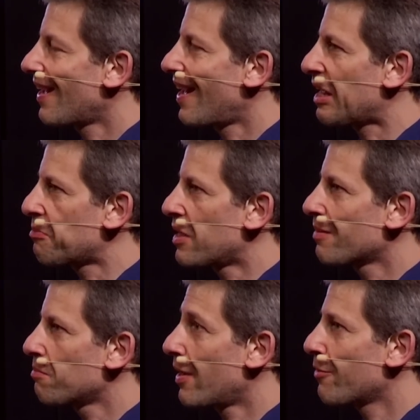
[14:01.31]
and Amit
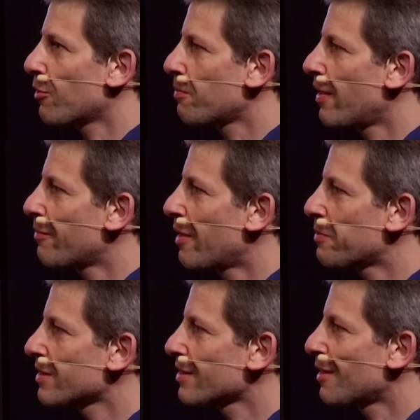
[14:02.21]
might want to buy my
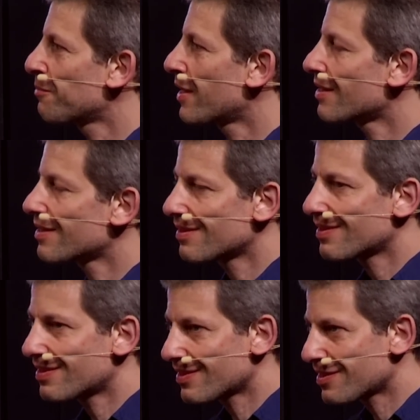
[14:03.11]
business someday.
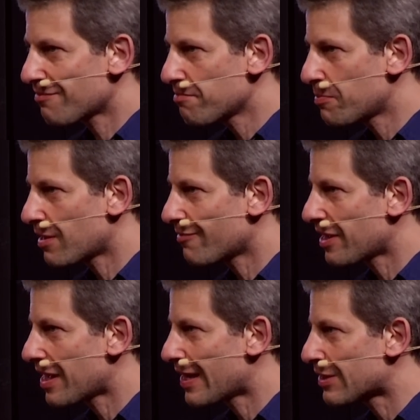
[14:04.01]
Just give them a bit of a
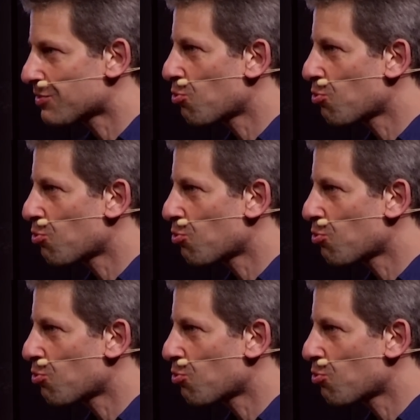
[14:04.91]
hint.